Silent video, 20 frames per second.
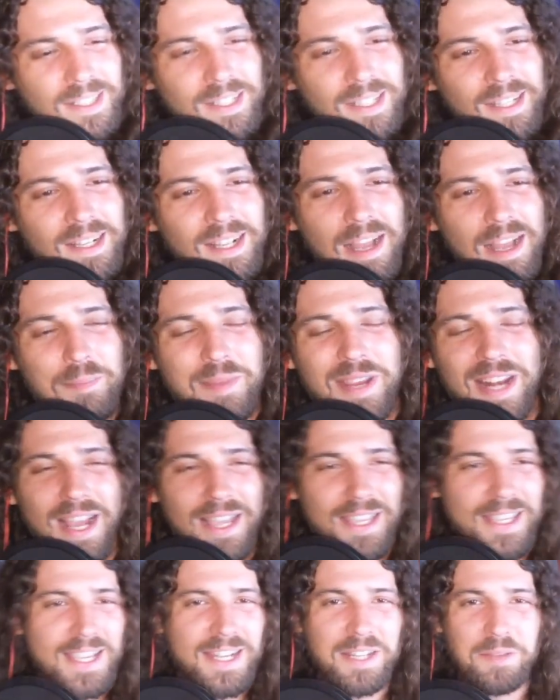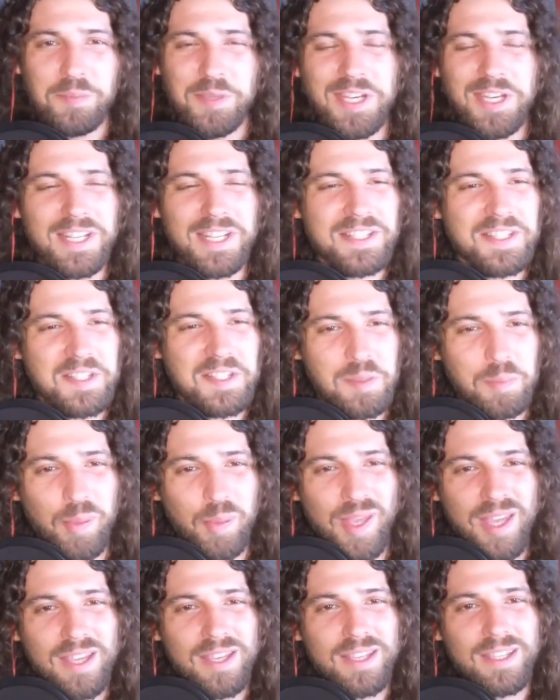I mean, I get it because he's a
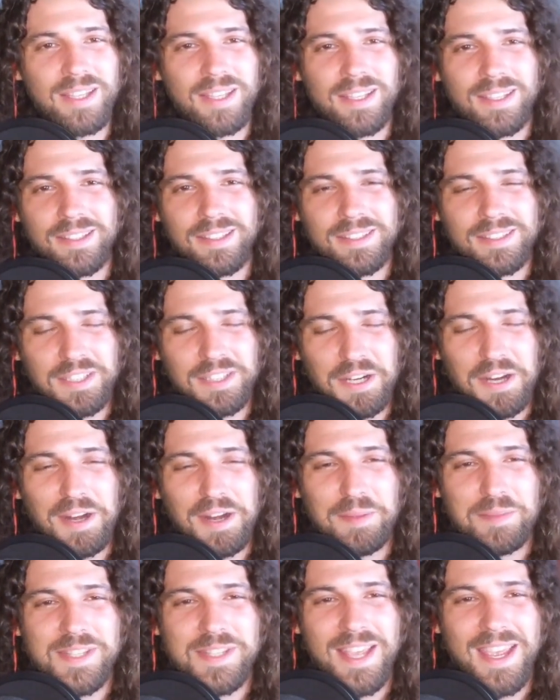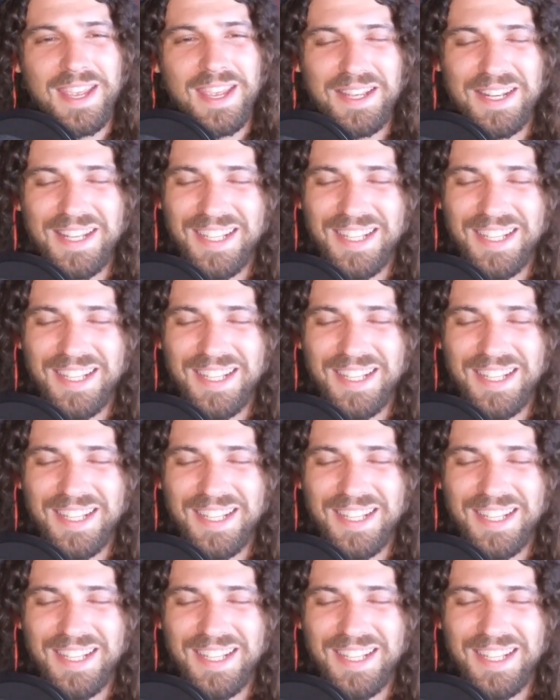pig. You know what I'm saying?